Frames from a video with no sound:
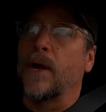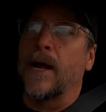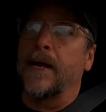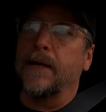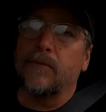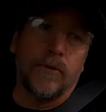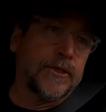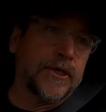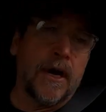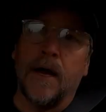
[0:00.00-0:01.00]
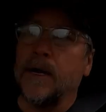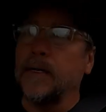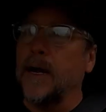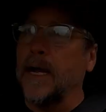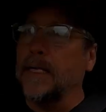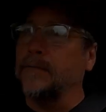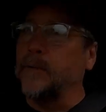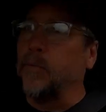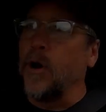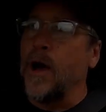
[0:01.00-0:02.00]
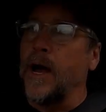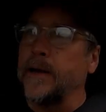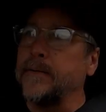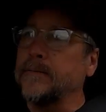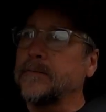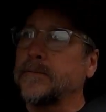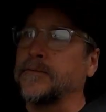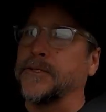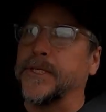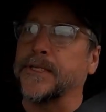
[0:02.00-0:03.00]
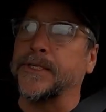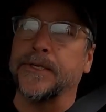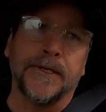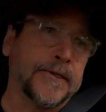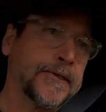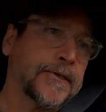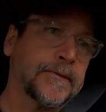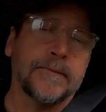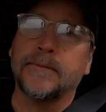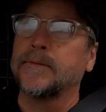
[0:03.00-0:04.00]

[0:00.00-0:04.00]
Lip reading: When I was young, I lived abroad for 6 years.